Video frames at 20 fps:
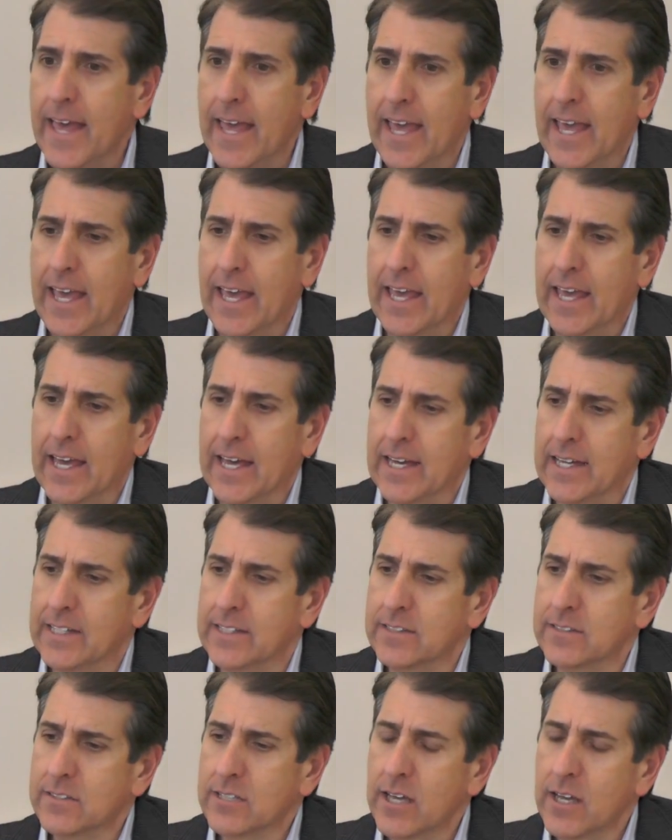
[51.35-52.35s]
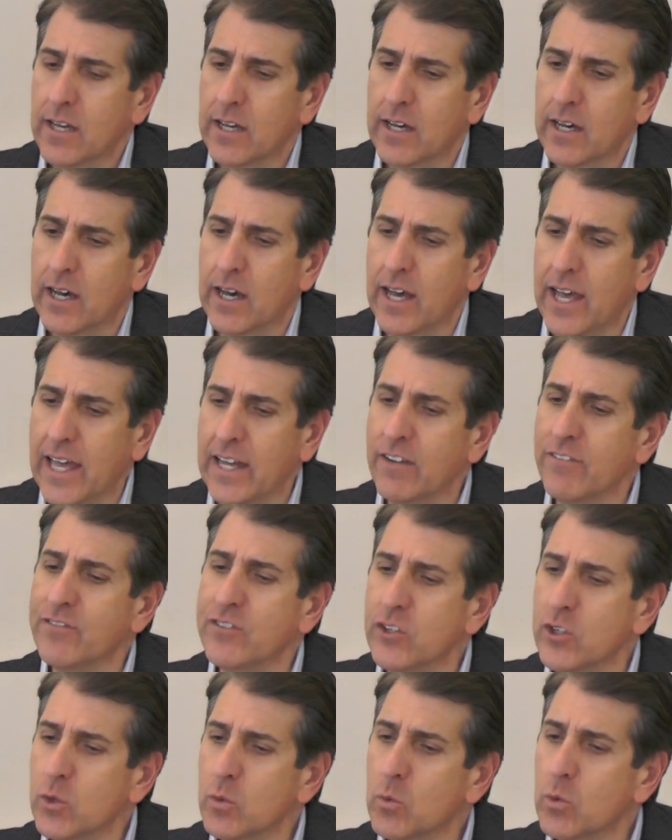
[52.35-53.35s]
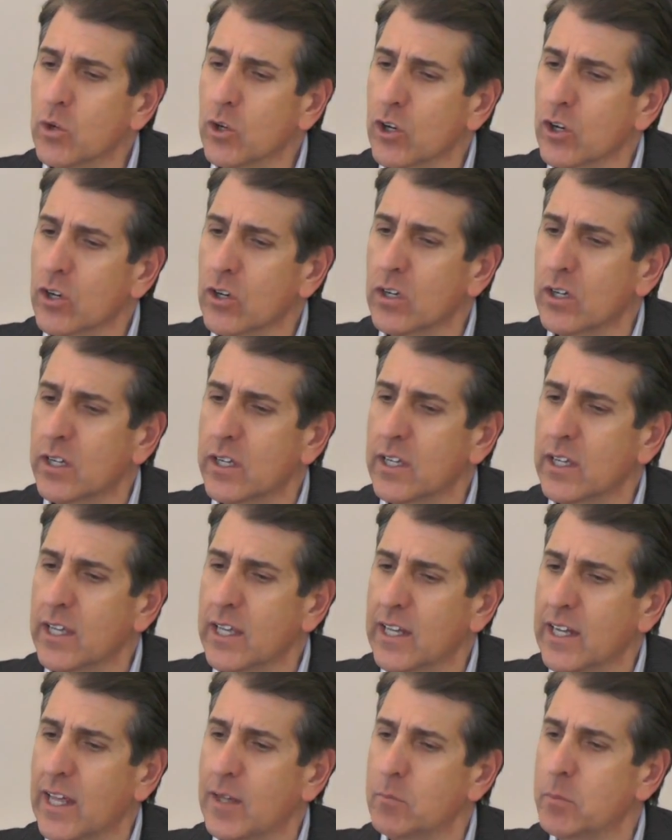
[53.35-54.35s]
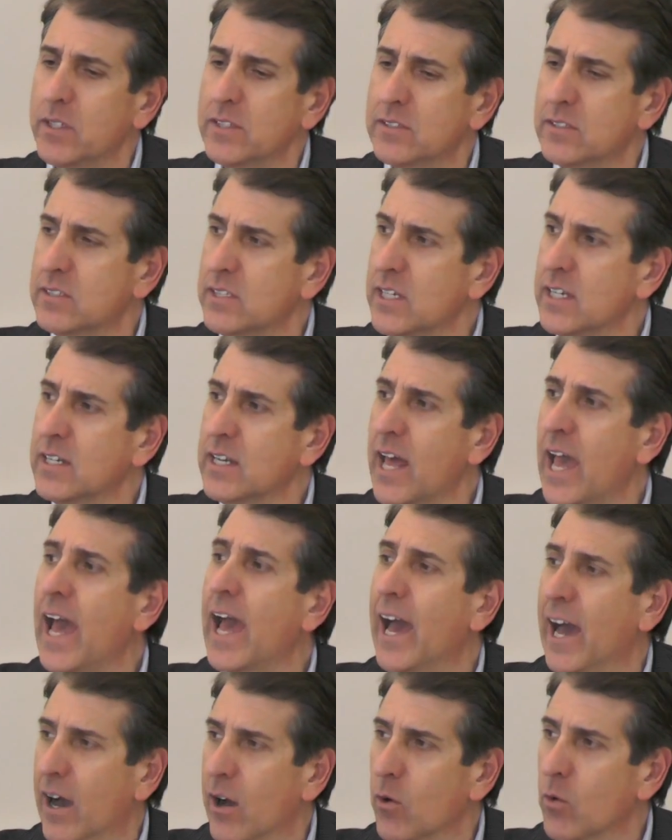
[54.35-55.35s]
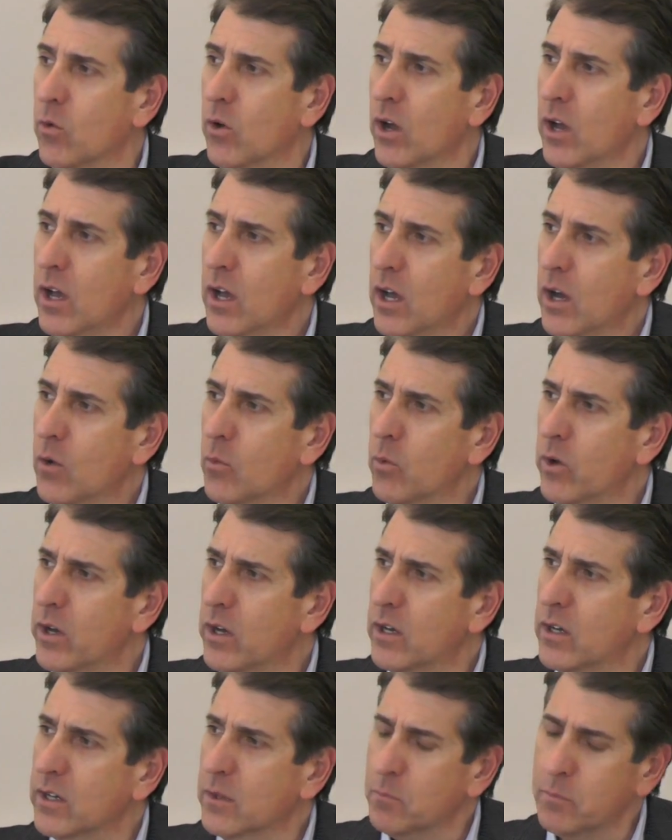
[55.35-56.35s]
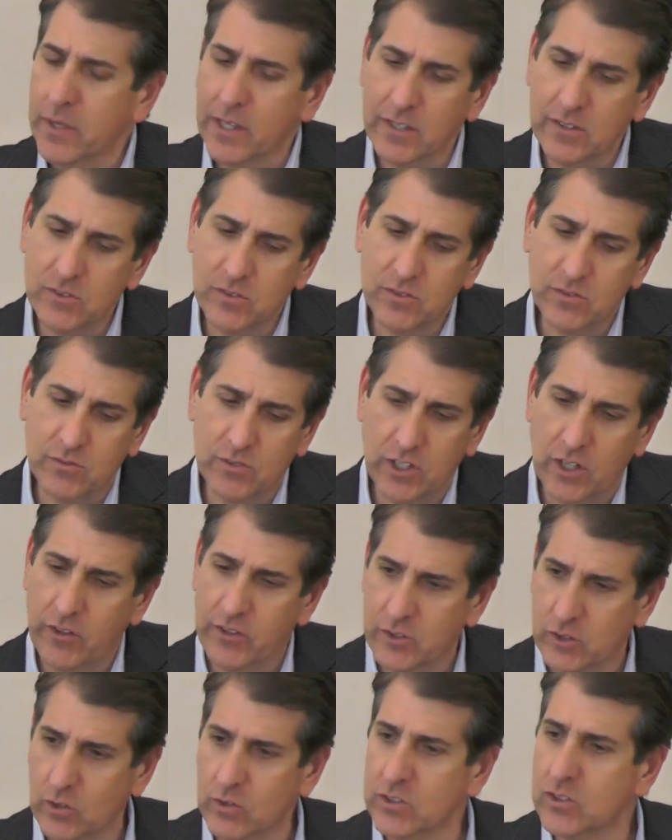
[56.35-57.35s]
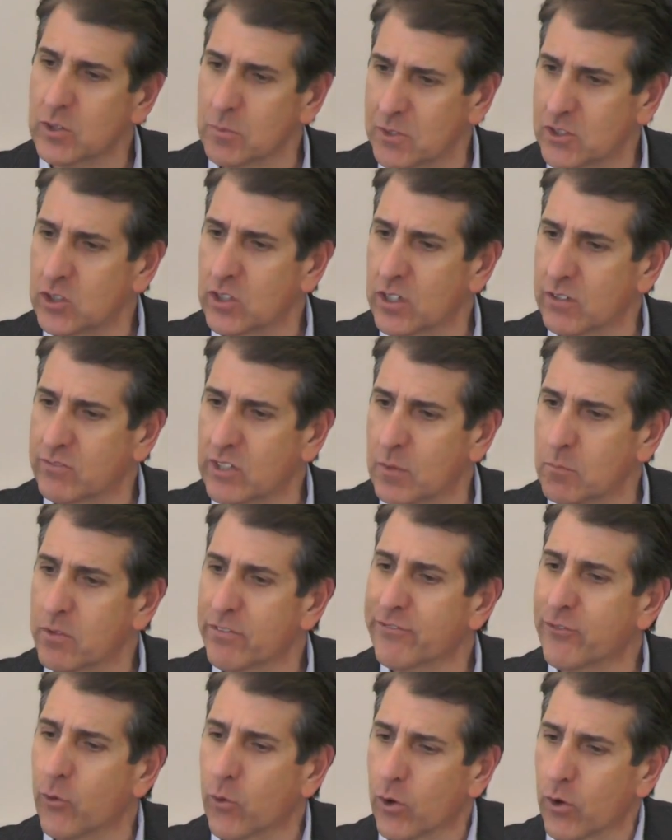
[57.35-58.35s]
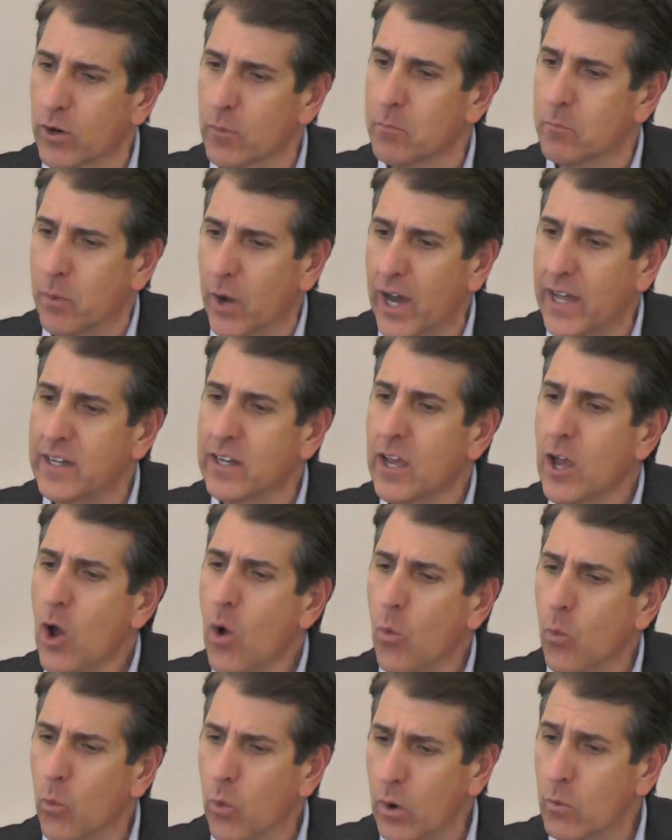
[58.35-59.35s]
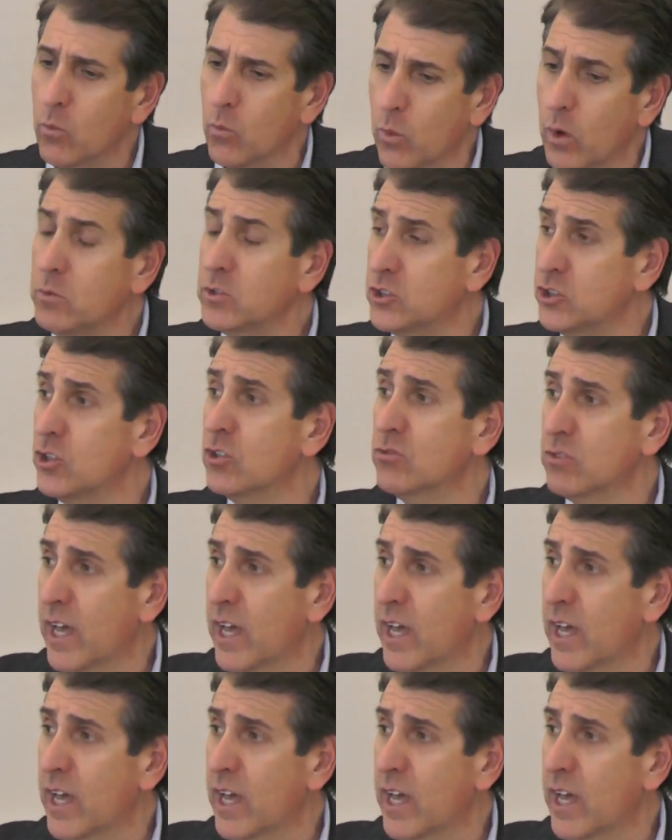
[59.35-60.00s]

And if you were in NBC now, because there's only so much you could have done before, but what would you do